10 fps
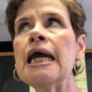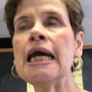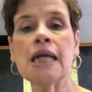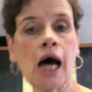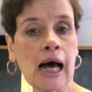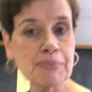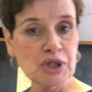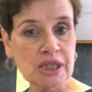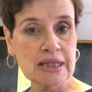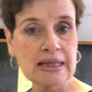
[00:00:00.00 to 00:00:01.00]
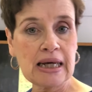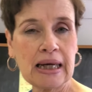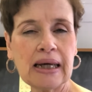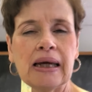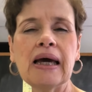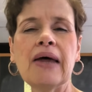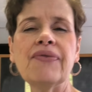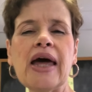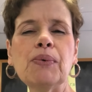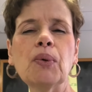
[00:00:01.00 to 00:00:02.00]
In option C,
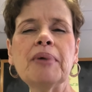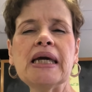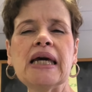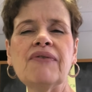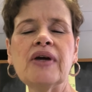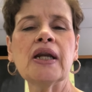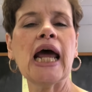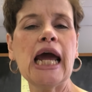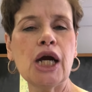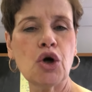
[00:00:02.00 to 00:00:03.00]
they will be given a